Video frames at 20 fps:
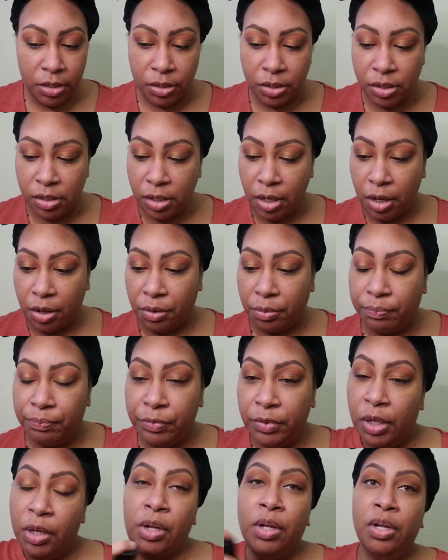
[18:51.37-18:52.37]
So,
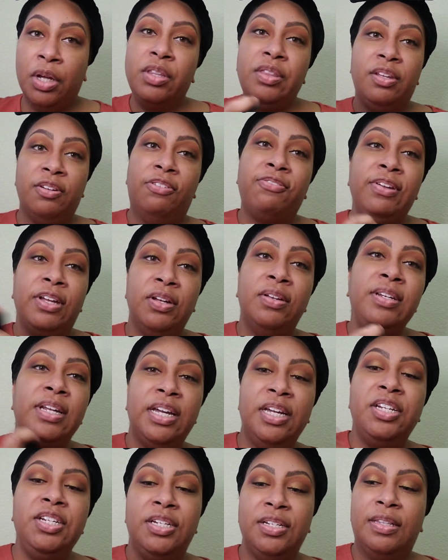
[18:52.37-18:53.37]
the
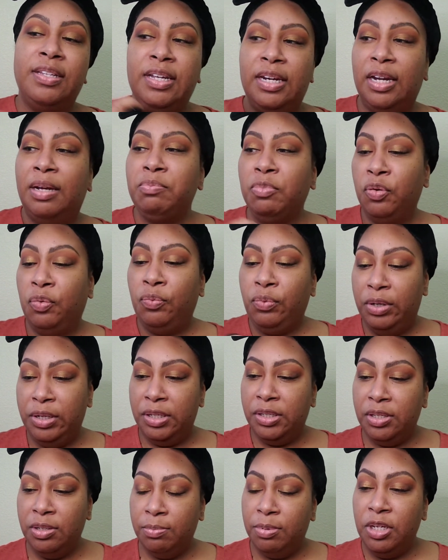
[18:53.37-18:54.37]
foundation that I'm
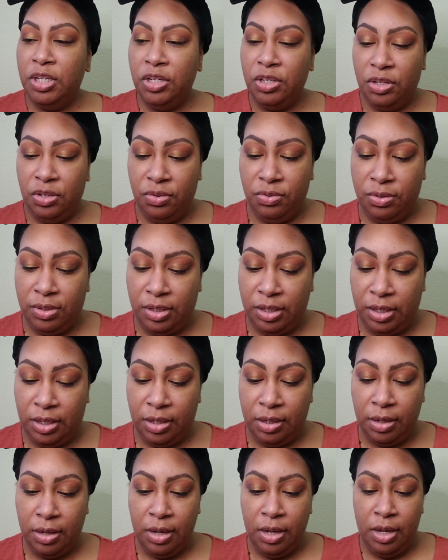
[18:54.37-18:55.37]
going to be
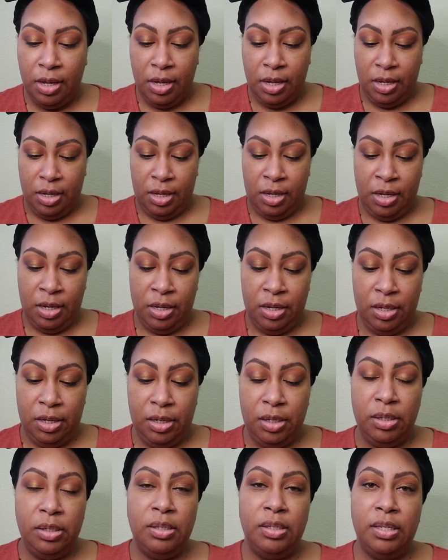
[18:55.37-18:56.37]
using
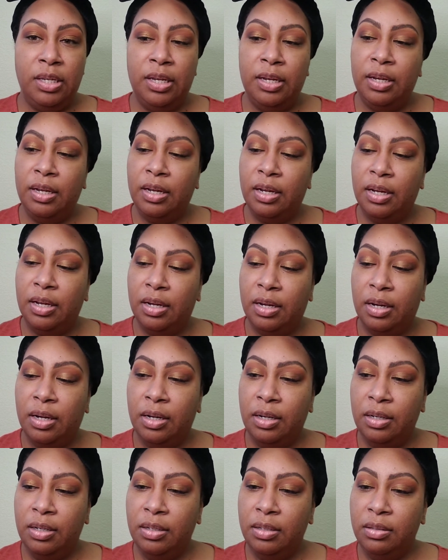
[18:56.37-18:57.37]
is
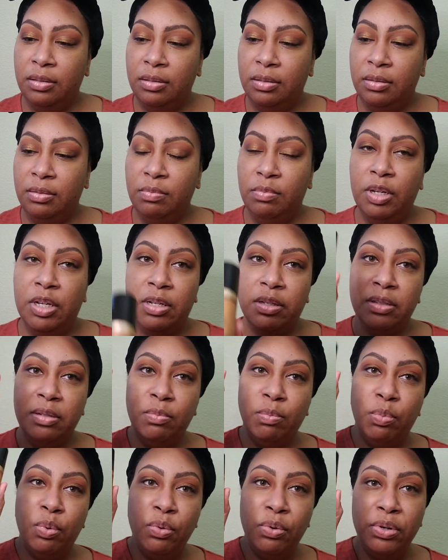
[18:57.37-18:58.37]

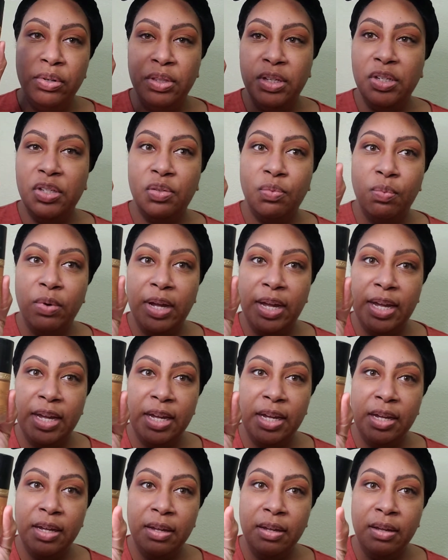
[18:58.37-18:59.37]
the Born This
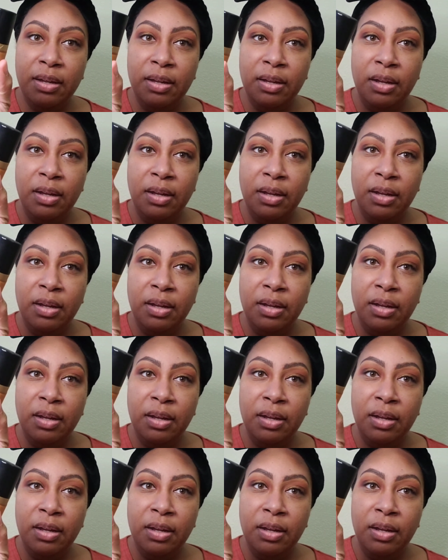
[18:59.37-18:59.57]
Way